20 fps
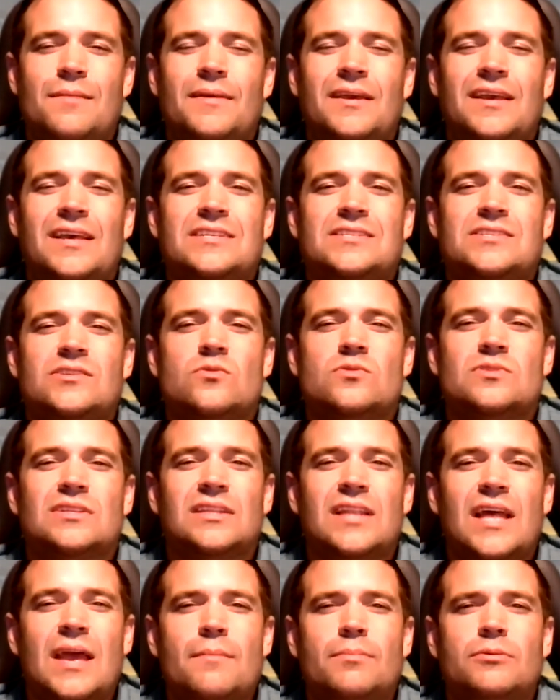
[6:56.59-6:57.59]
because those
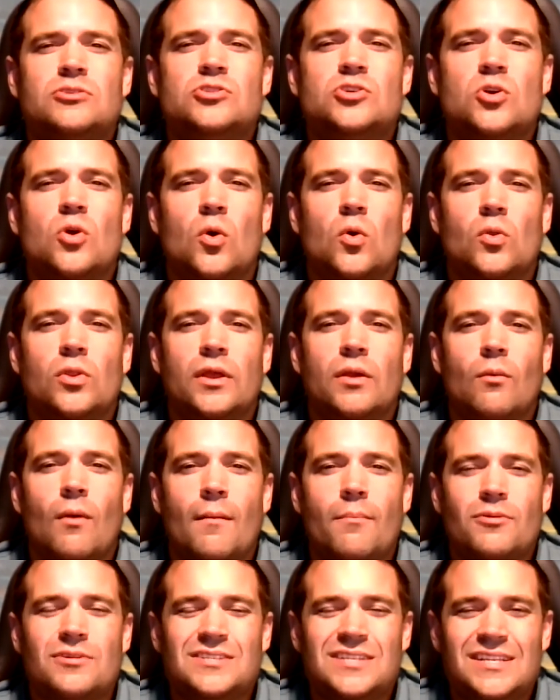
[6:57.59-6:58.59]
labels are only
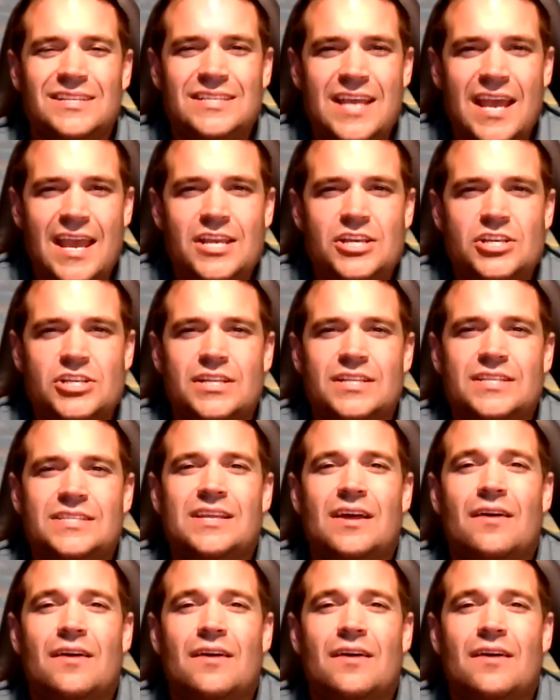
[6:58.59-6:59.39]
representations